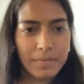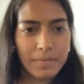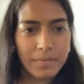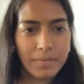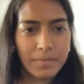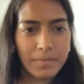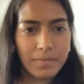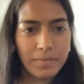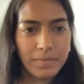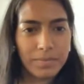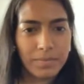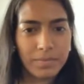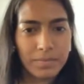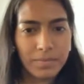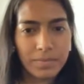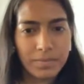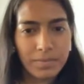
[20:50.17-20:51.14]

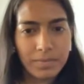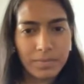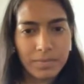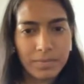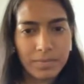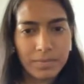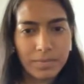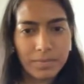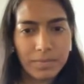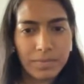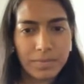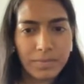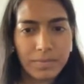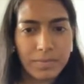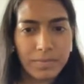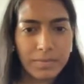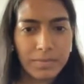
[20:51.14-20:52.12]

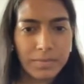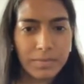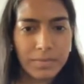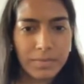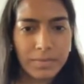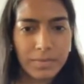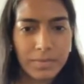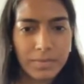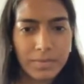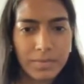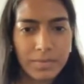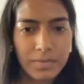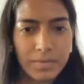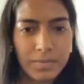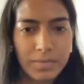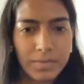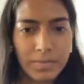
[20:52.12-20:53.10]

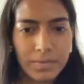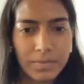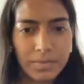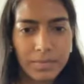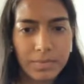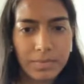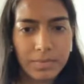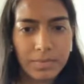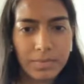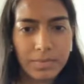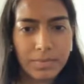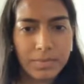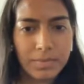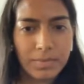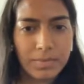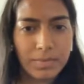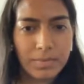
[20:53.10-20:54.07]

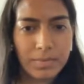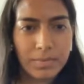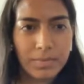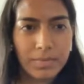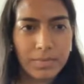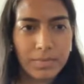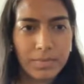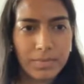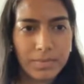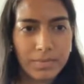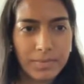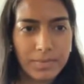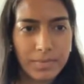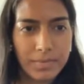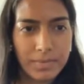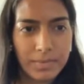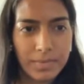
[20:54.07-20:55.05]

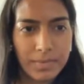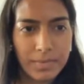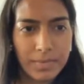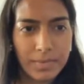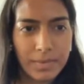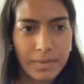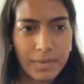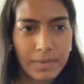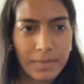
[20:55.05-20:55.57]
This person isn't speaking.